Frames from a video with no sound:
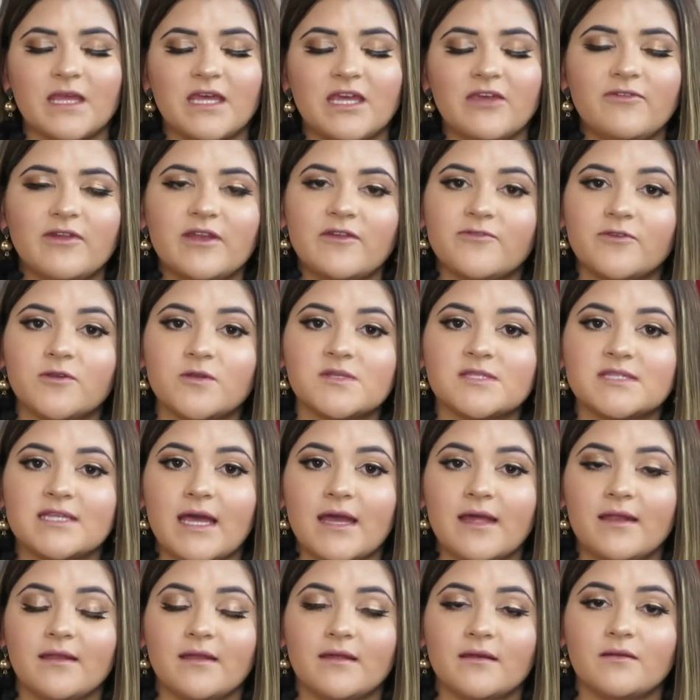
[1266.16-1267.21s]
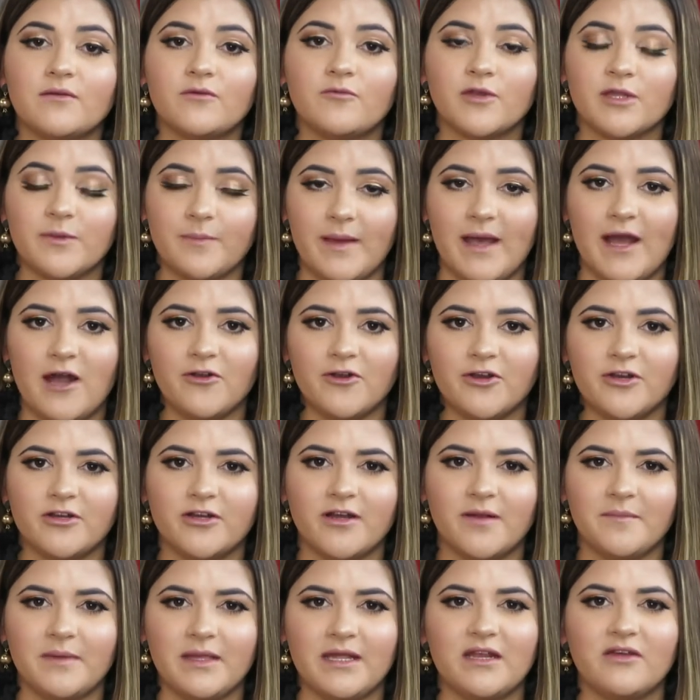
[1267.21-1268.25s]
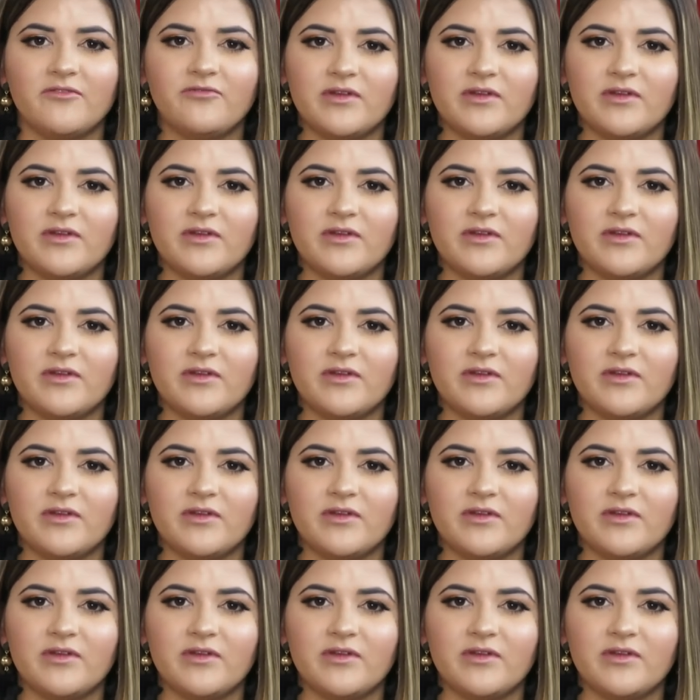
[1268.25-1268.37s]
even if you set with powder, I mean,